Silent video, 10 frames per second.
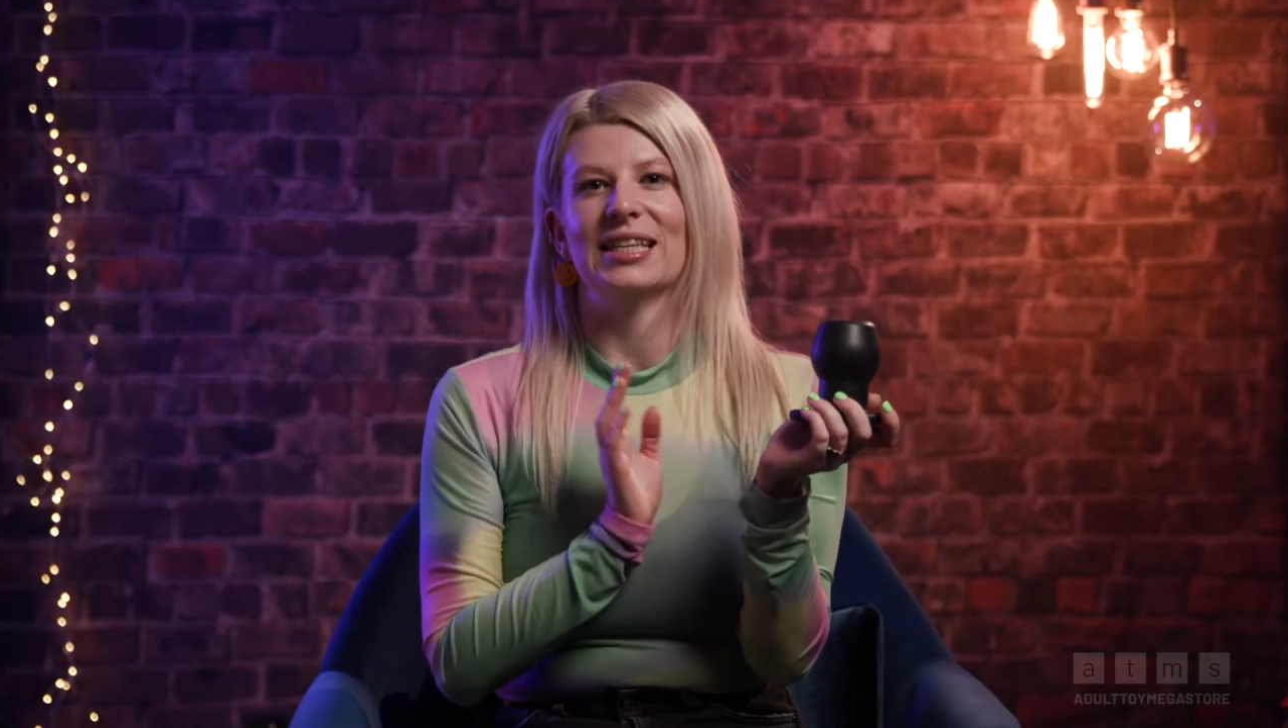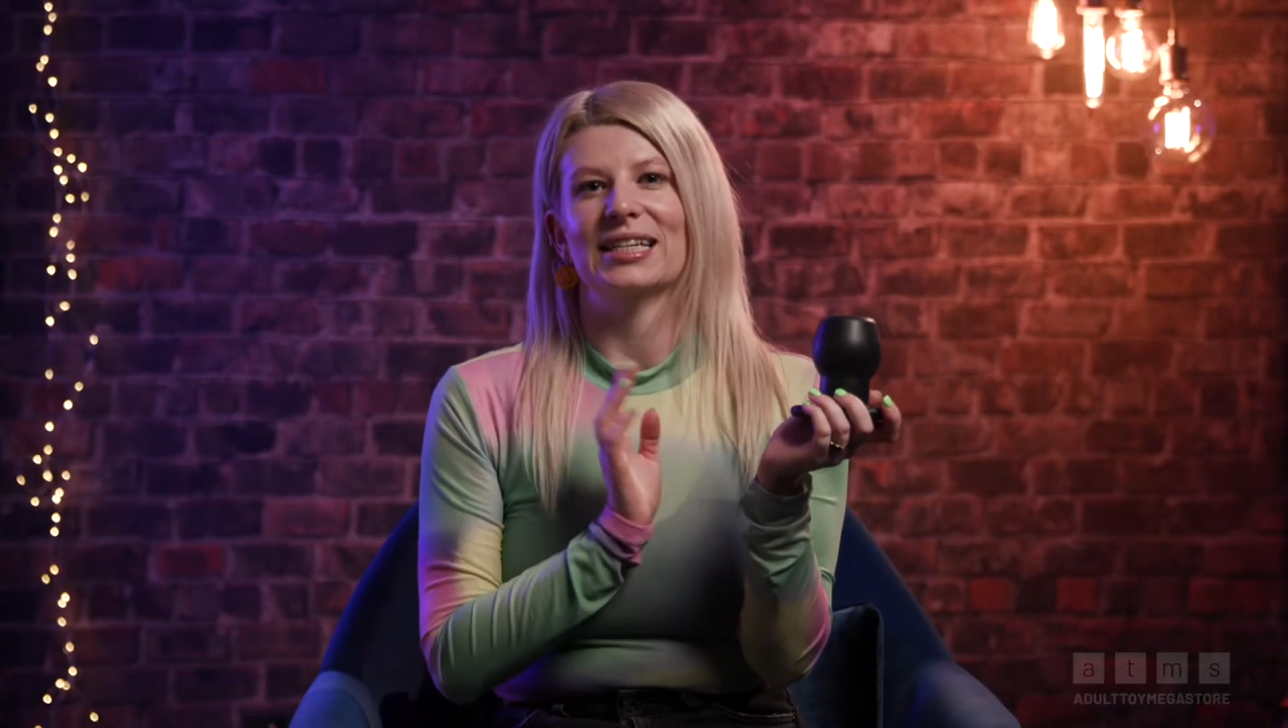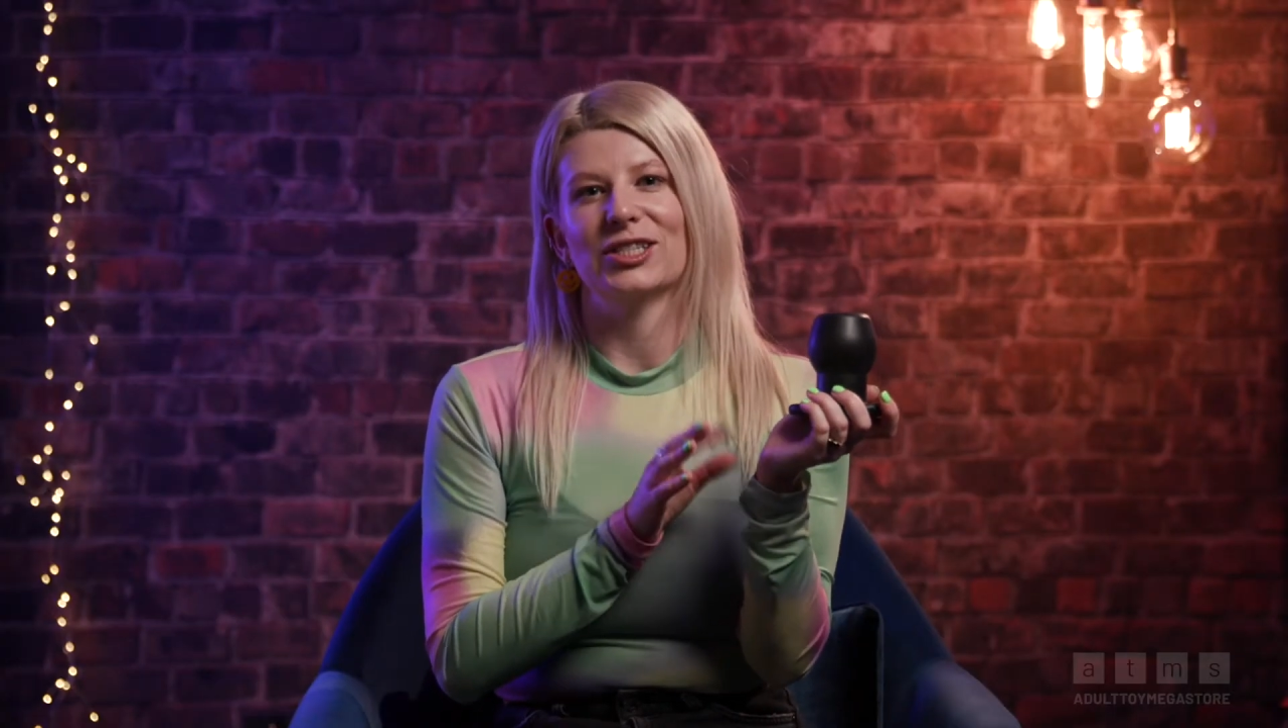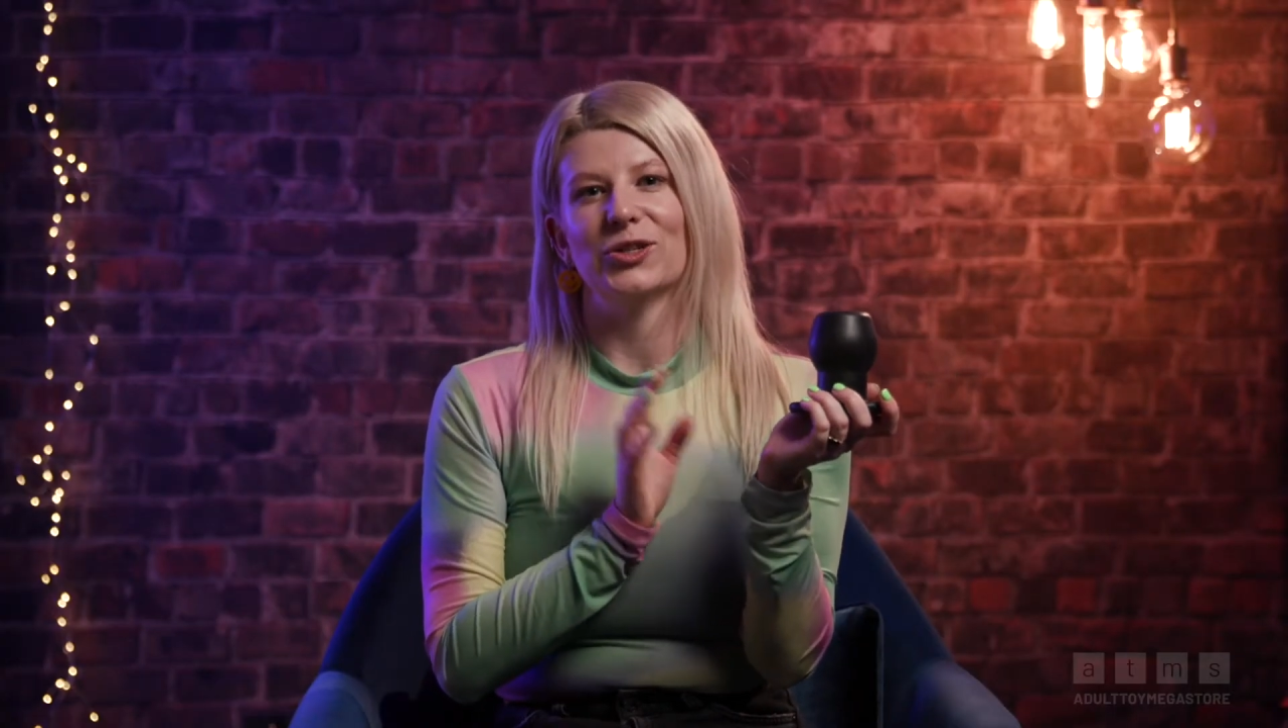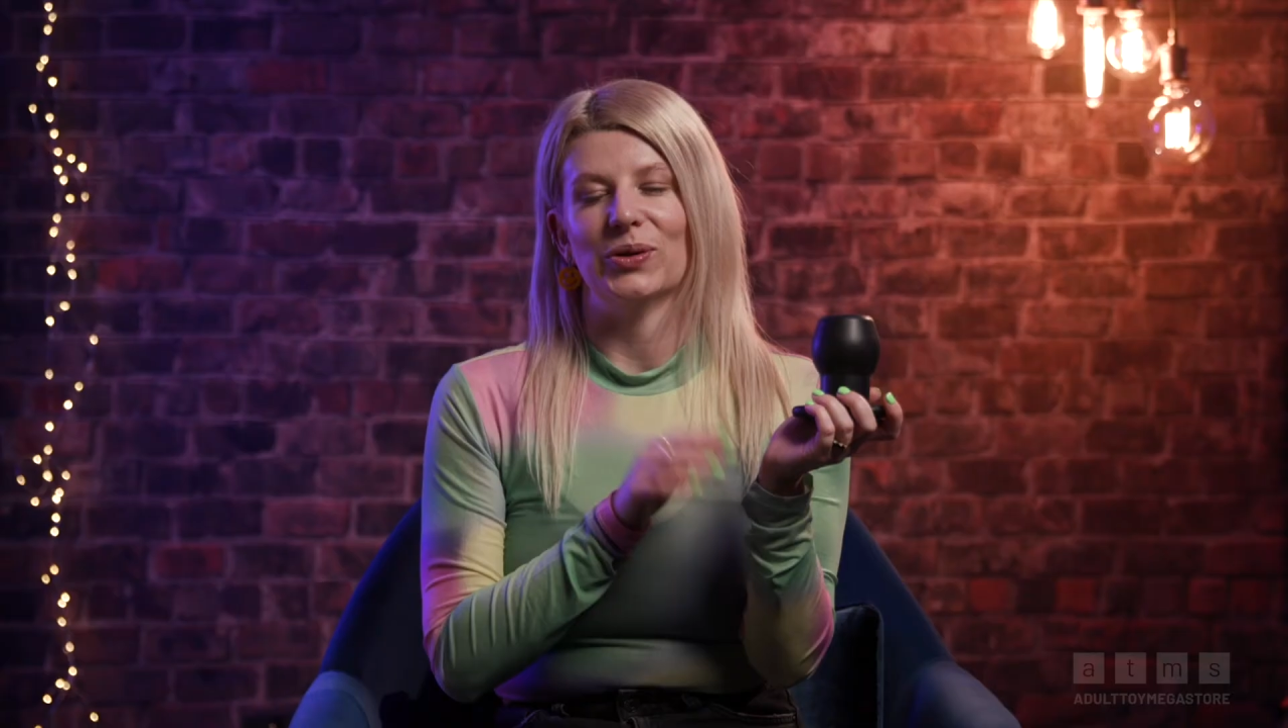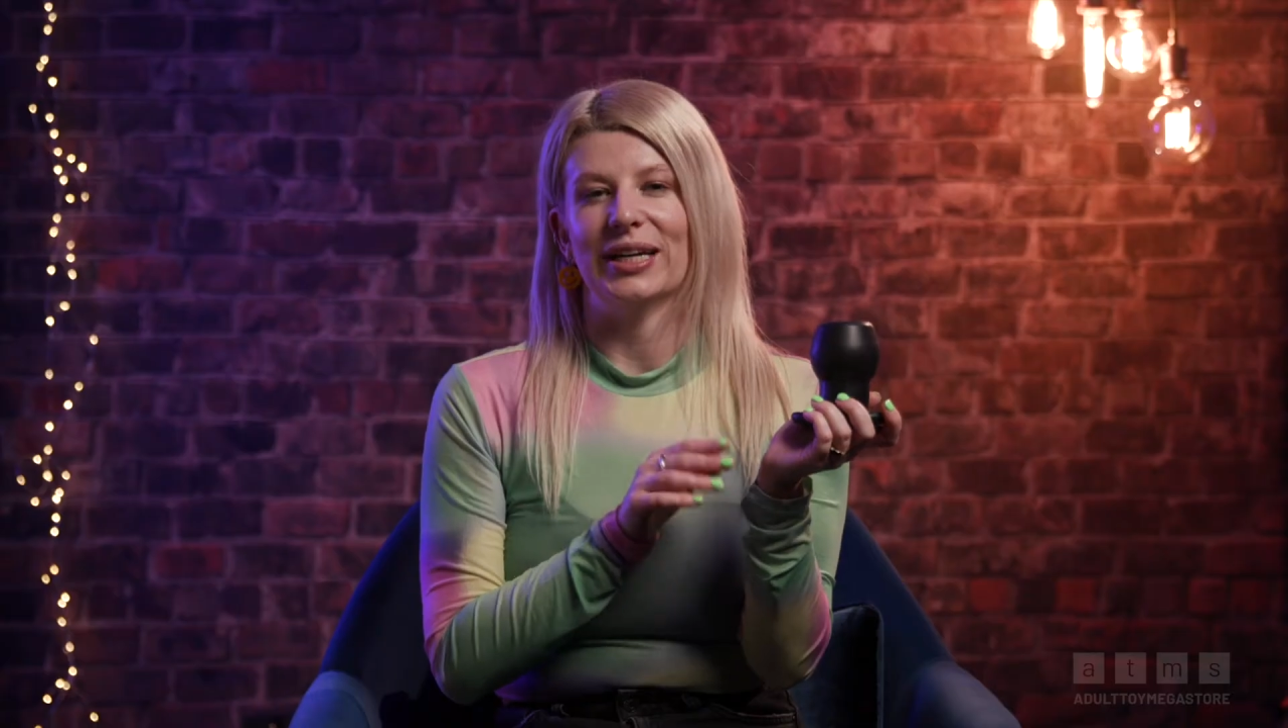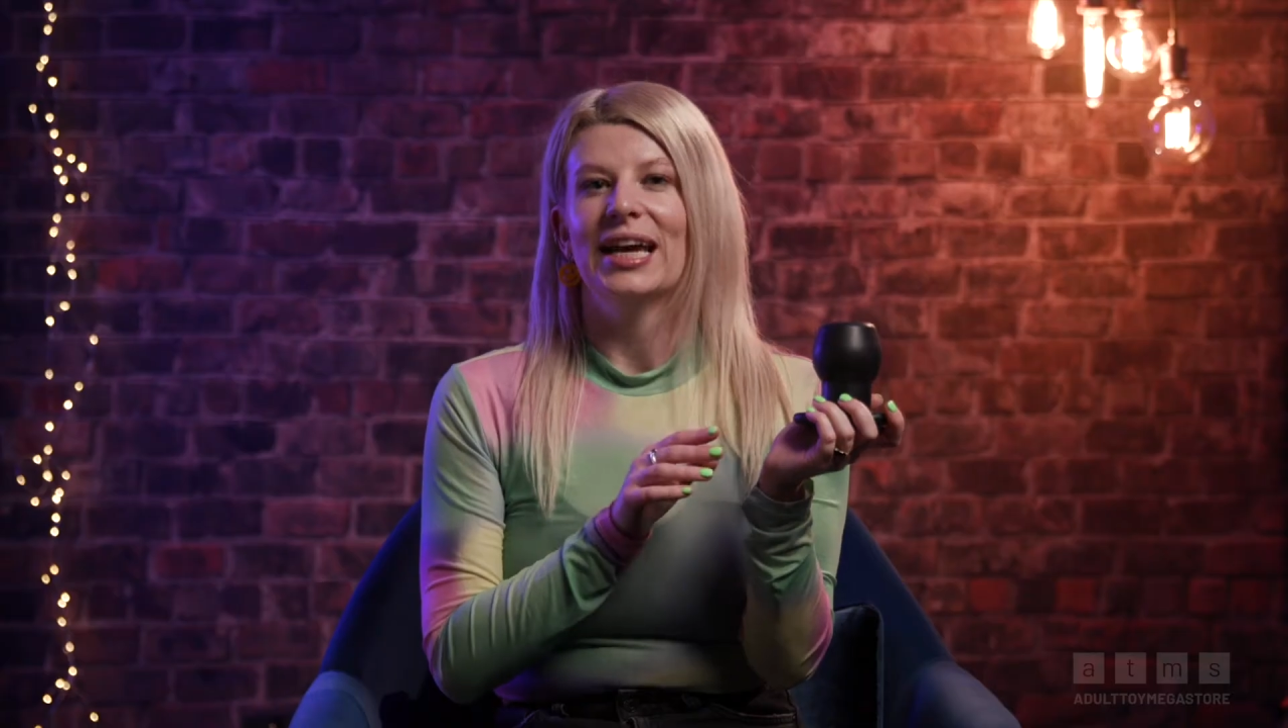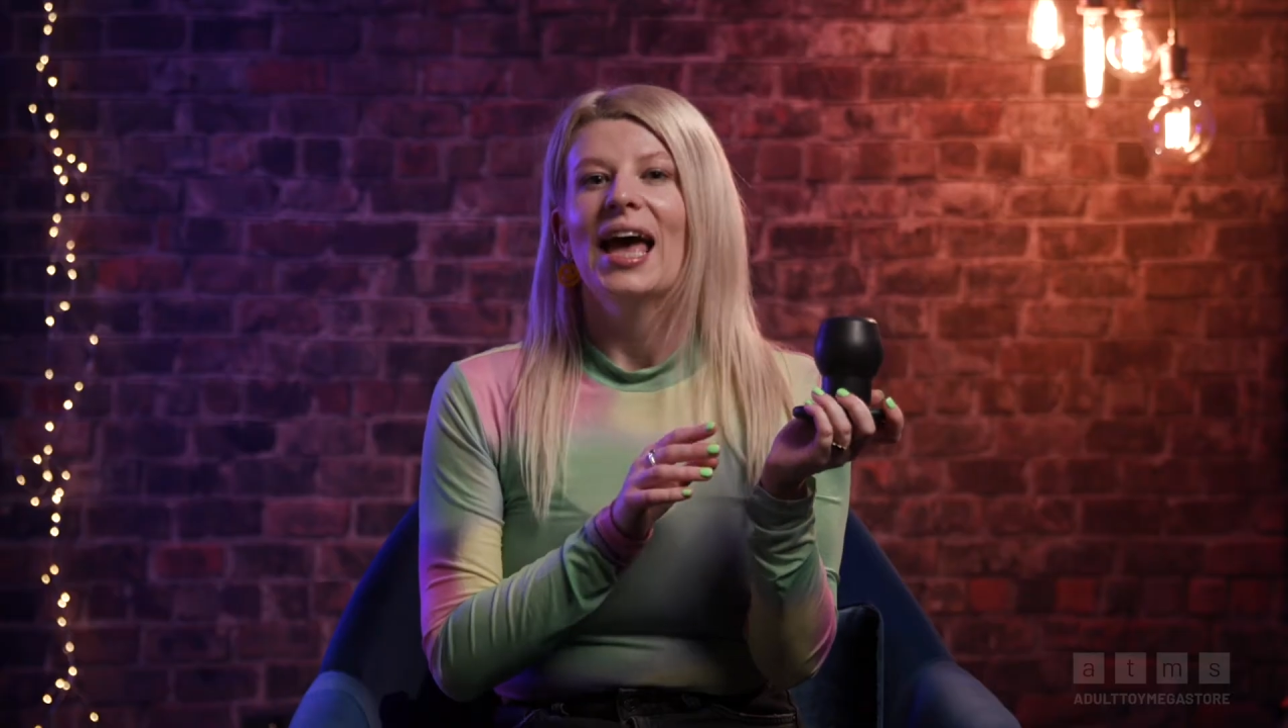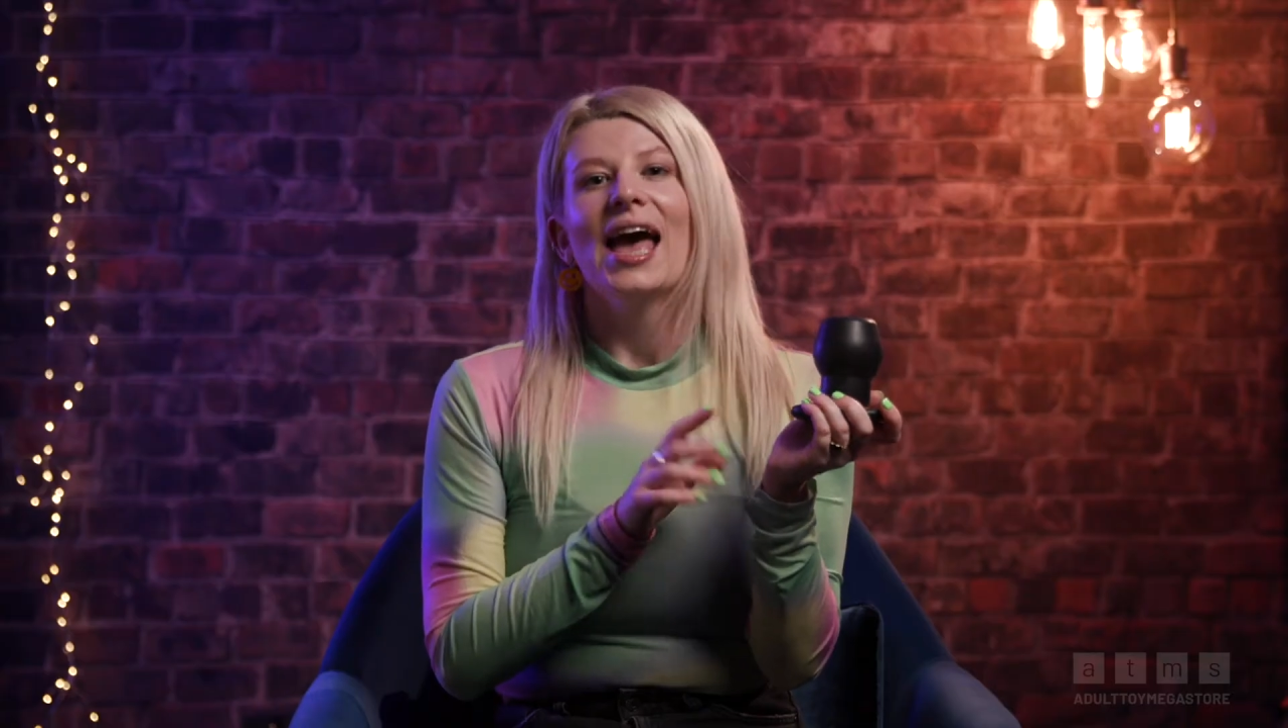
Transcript: this toy.